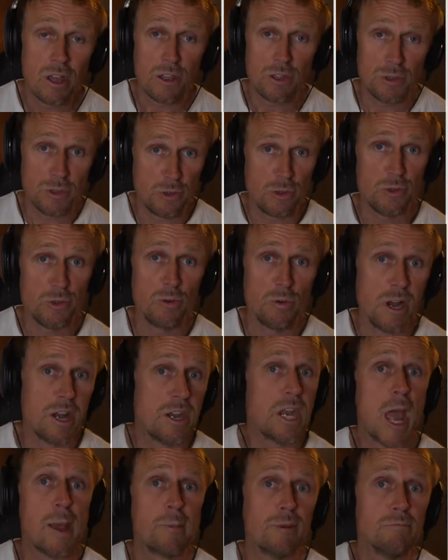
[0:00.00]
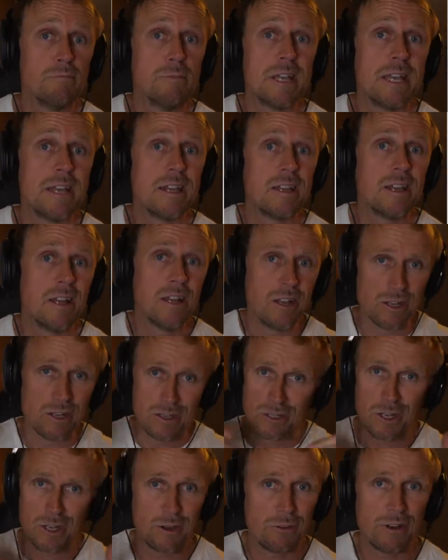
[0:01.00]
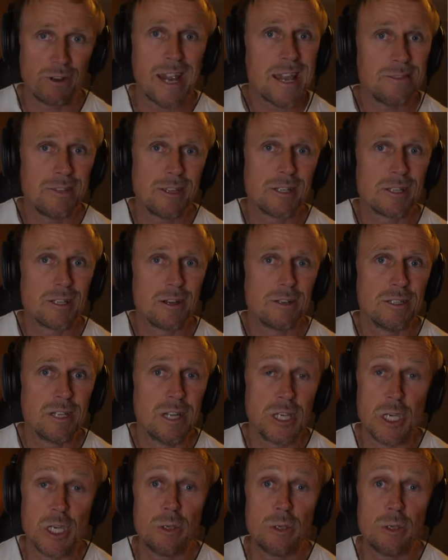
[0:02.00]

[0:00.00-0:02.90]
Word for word: You enable me to create this content.